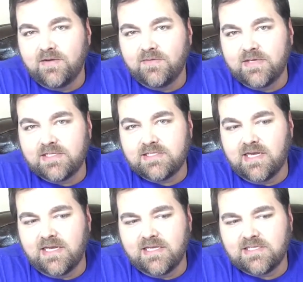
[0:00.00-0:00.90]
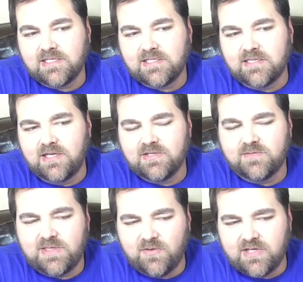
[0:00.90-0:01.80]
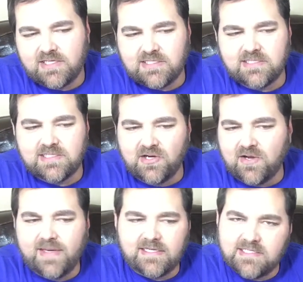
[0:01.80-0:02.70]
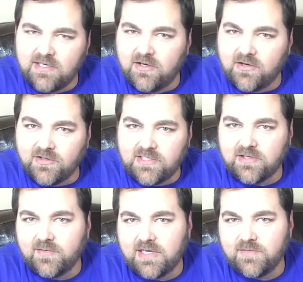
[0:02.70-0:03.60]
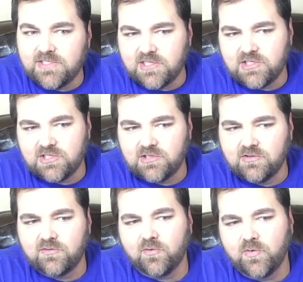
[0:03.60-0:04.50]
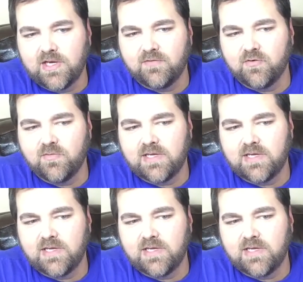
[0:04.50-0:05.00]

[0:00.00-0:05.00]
It's not necessarily, some people think it's a song about a song or a song about a musician or whatever,